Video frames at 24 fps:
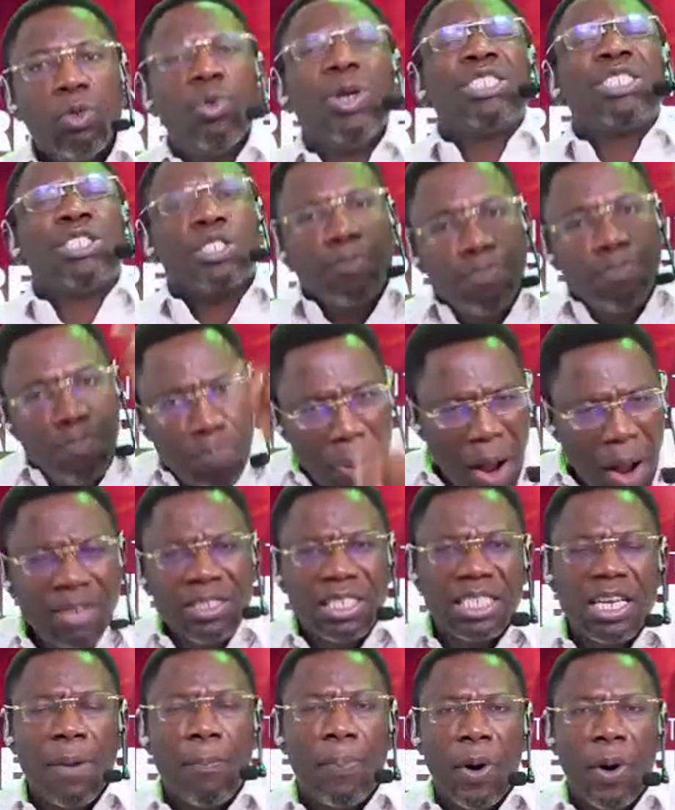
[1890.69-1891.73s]

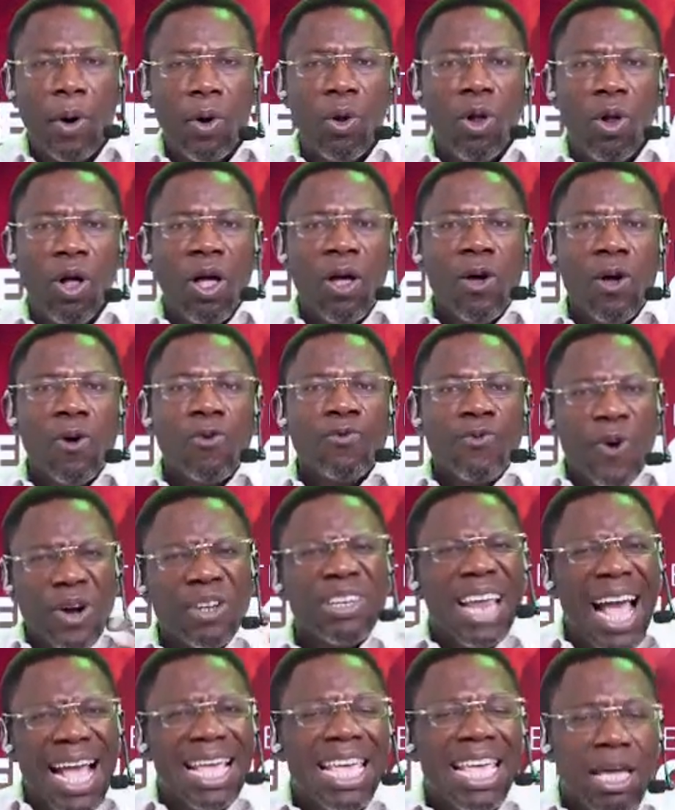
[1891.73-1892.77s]
responsible for
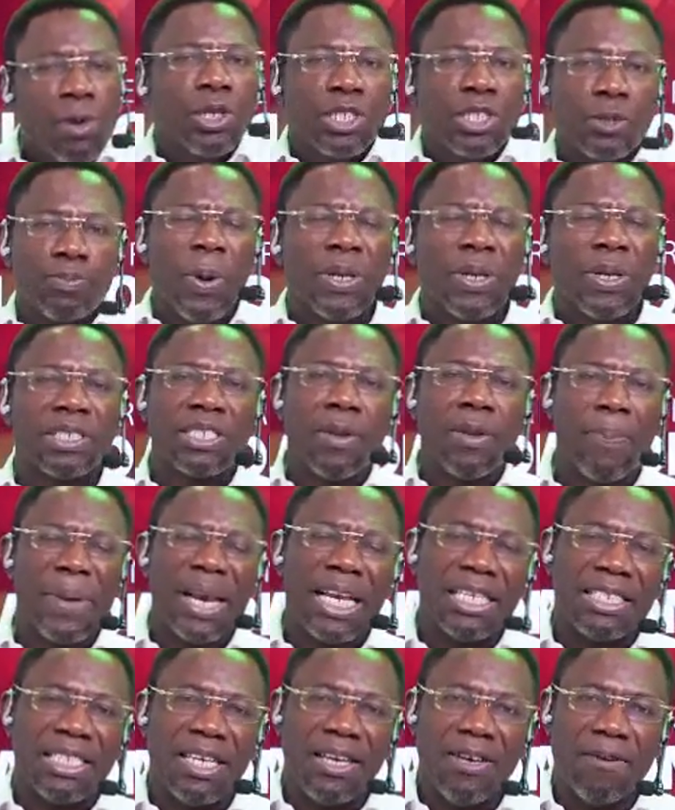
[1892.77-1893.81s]
their
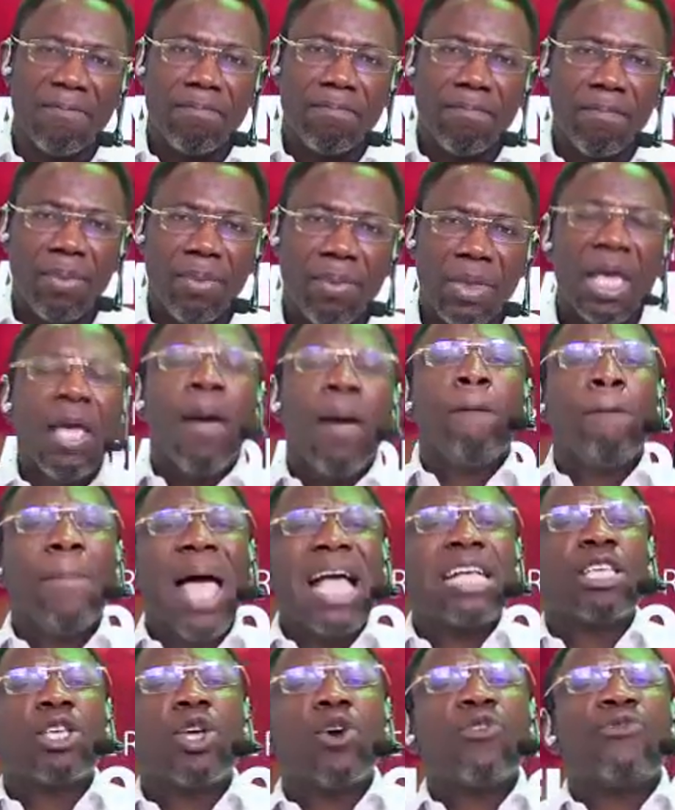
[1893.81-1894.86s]
irresponsibility.
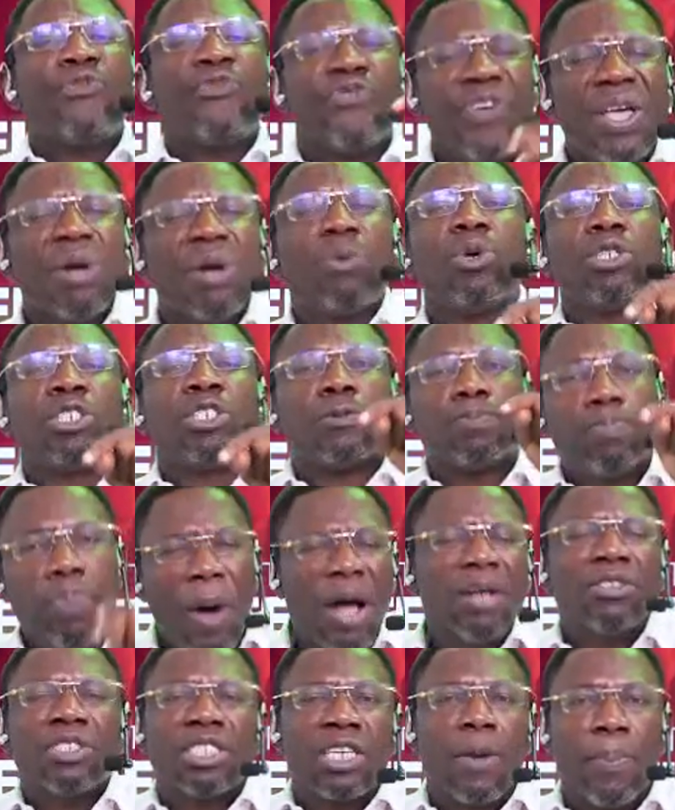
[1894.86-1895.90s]
Make you feel
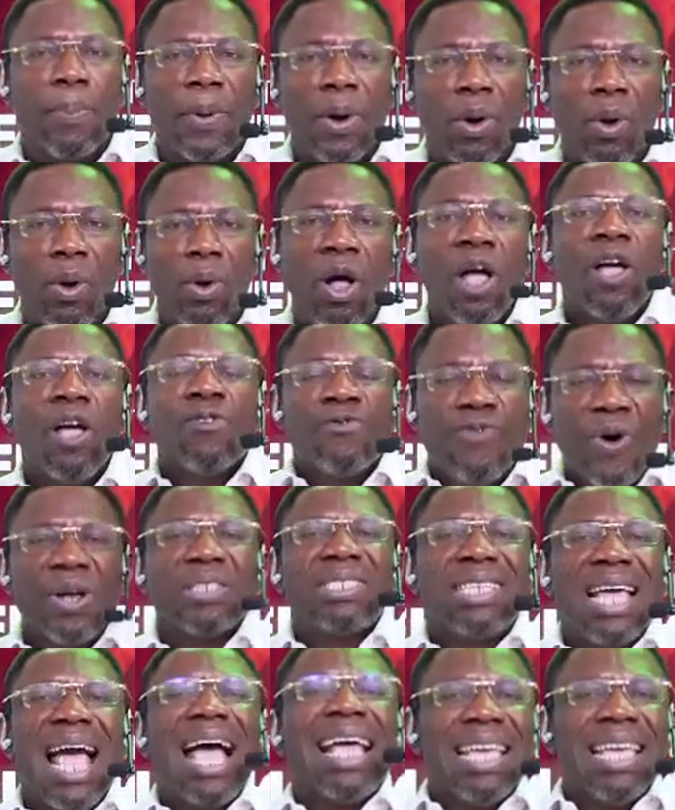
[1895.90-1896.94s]
responsible for
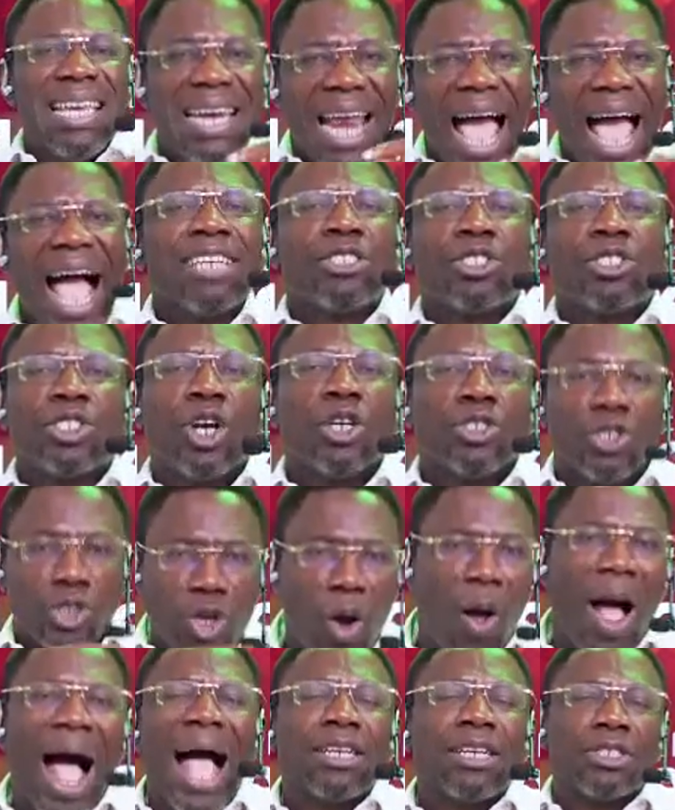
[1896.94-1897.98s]
their inactions
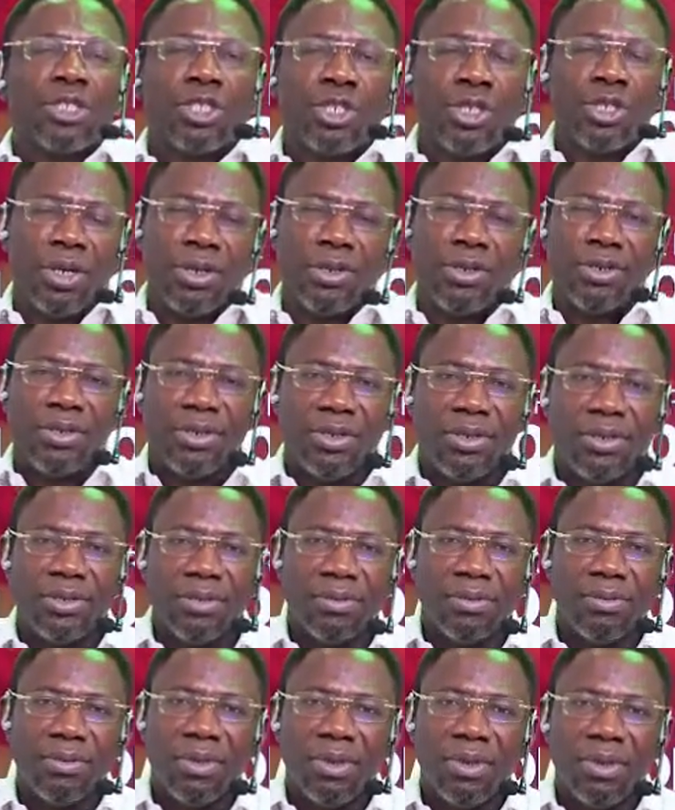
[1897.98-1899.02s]
or
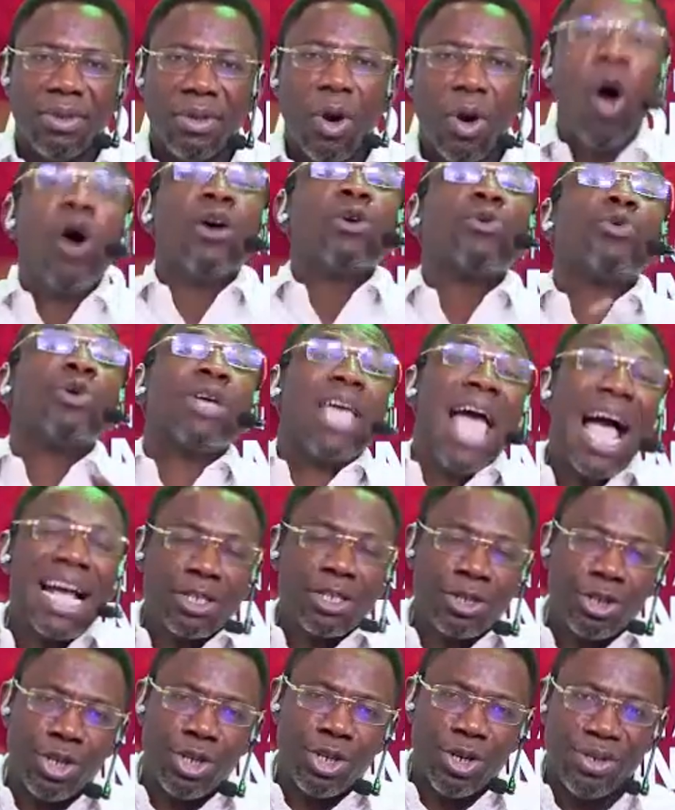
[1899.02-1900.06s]
actions or
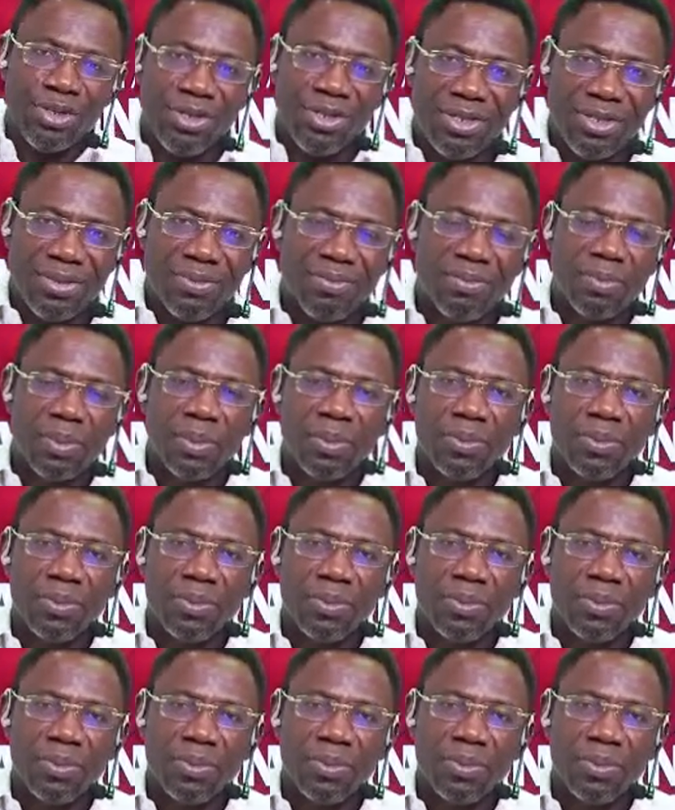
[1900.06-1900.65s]
reactions.